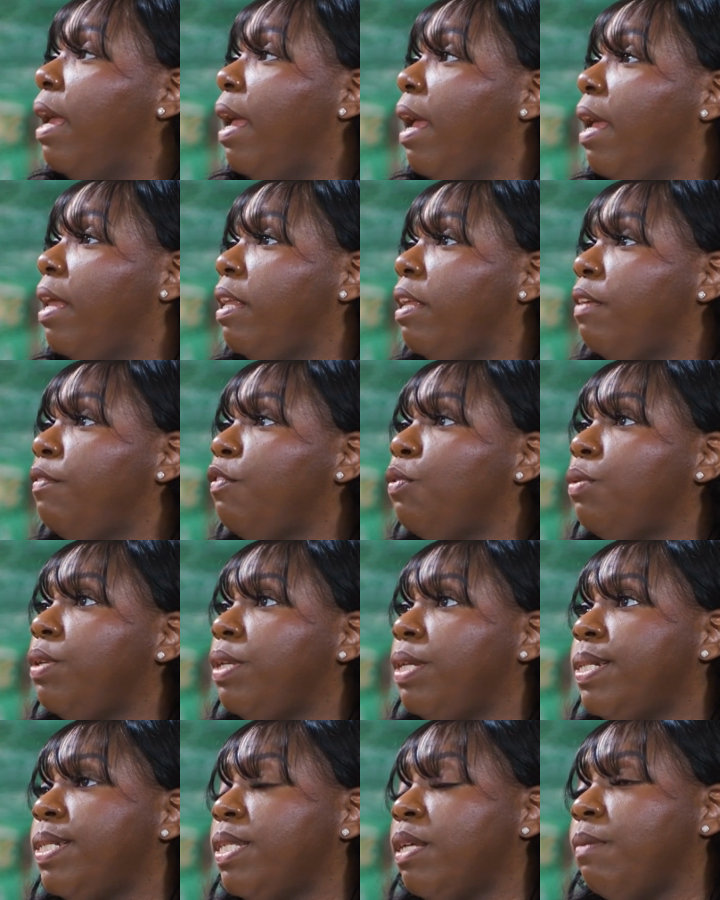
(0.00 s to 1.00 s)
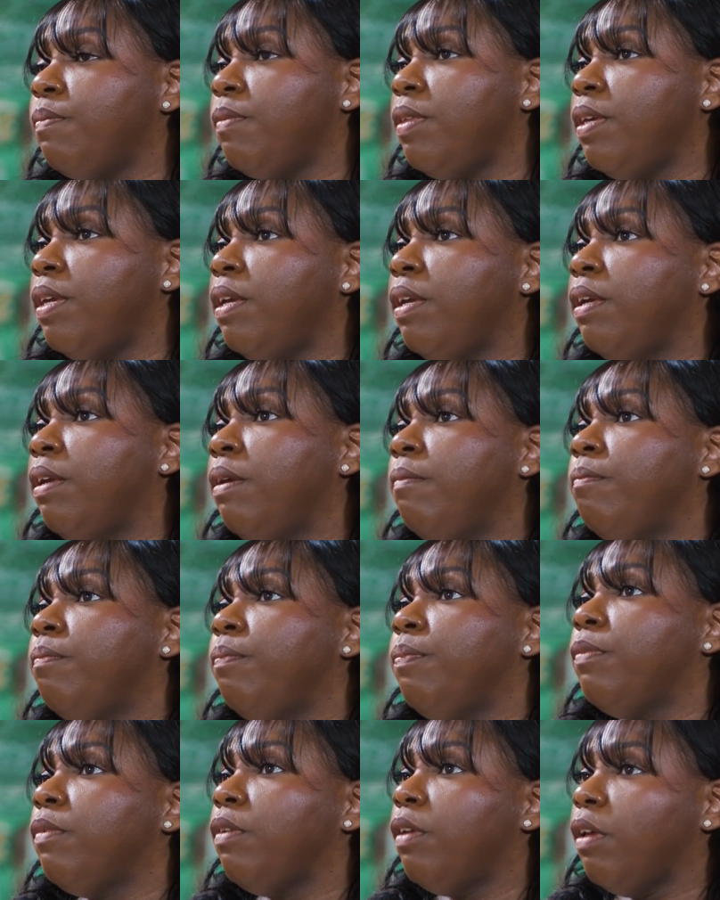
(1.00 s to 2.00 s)
And if you need something
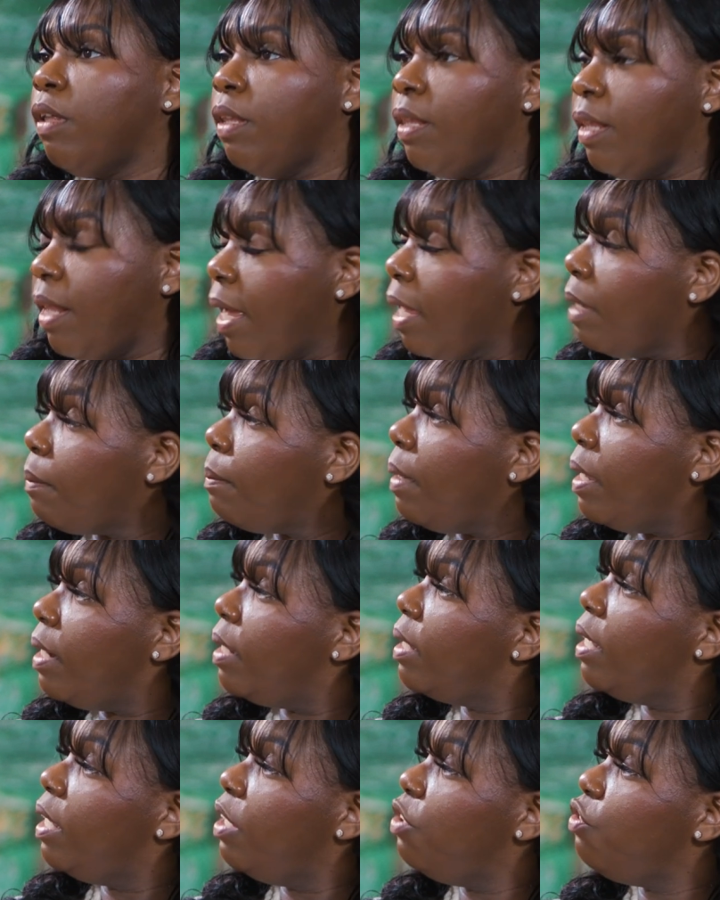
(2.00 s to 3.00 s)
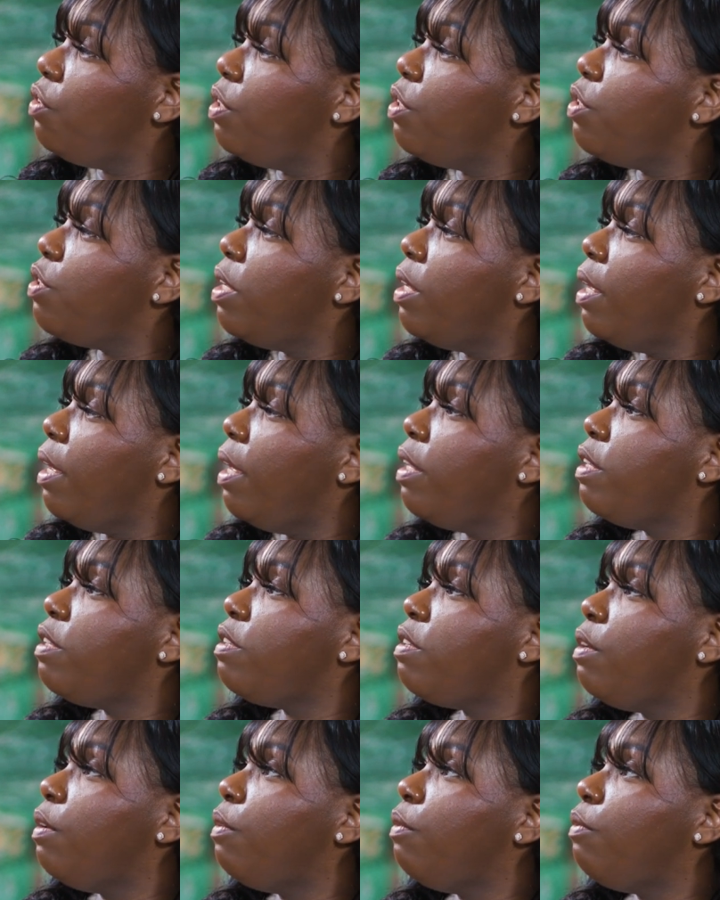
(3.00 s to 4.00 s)
like medication,
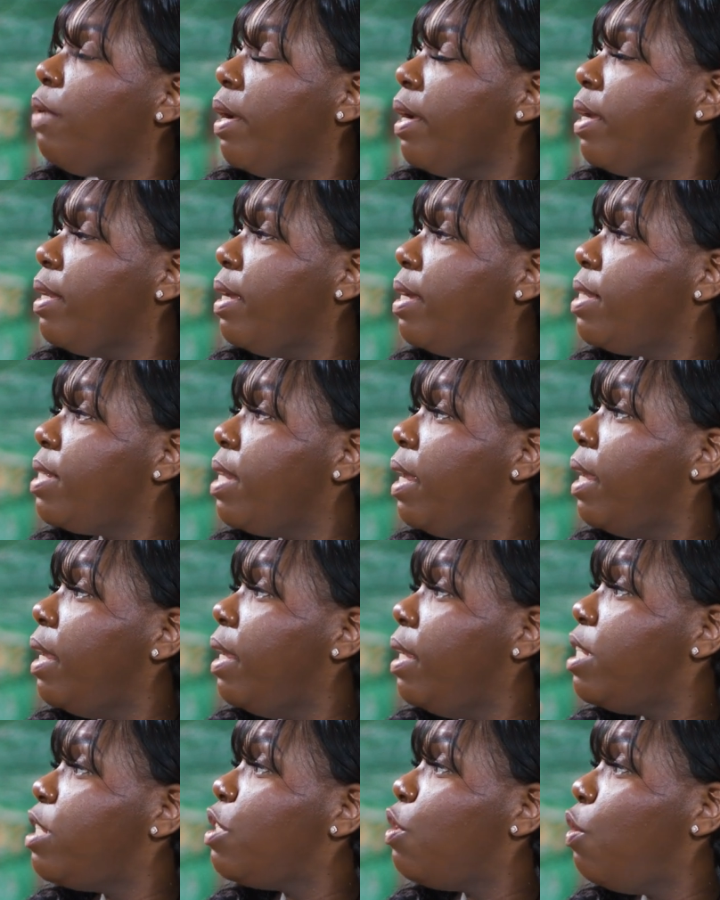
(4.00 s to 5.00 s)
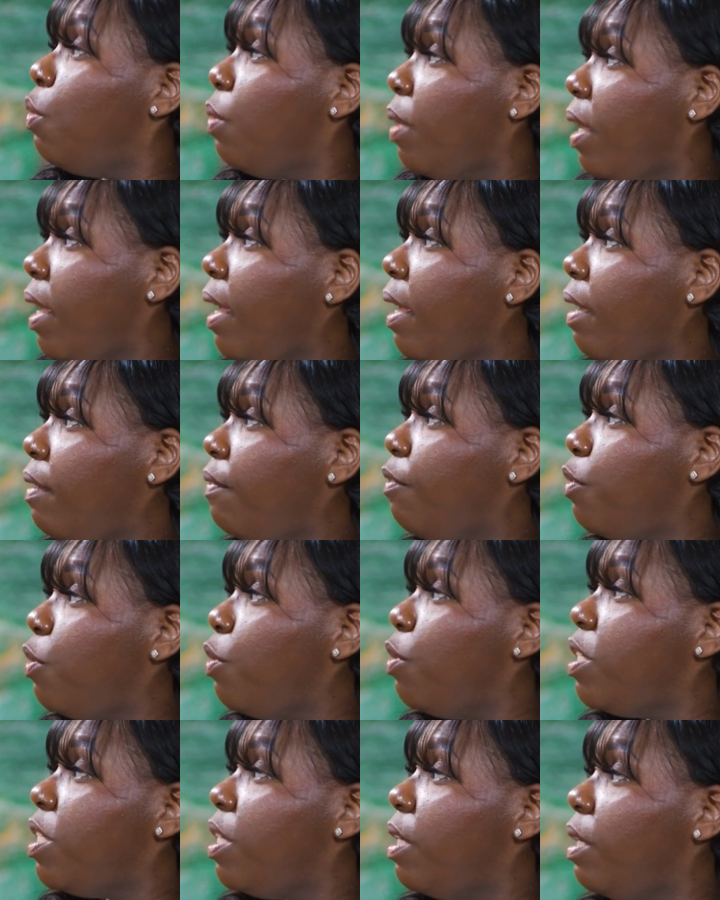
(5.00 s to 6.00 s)
to recognize that it's okay for
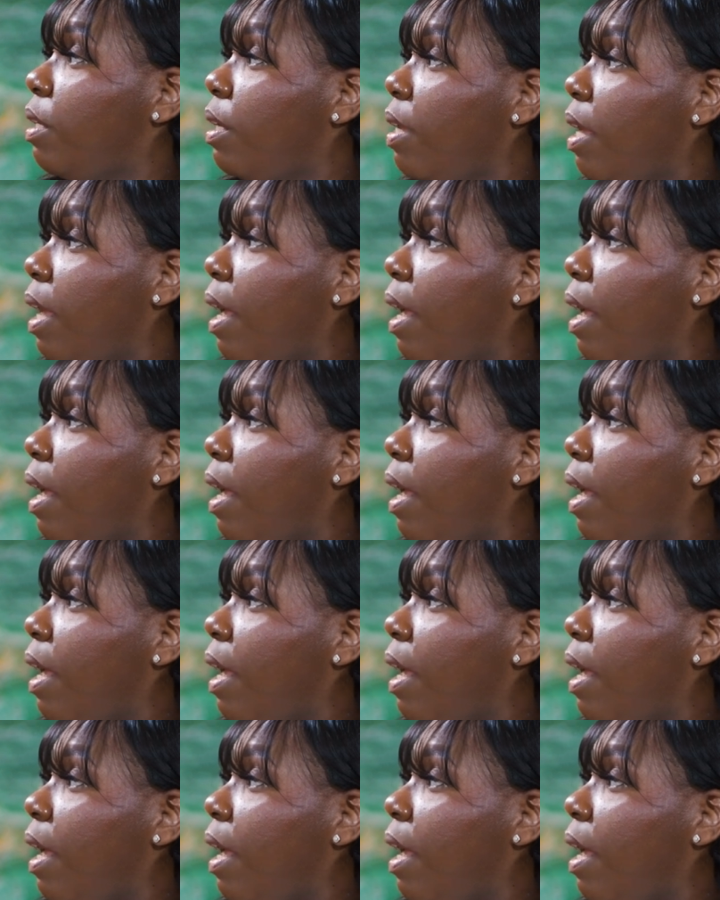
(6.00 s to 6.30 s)
you to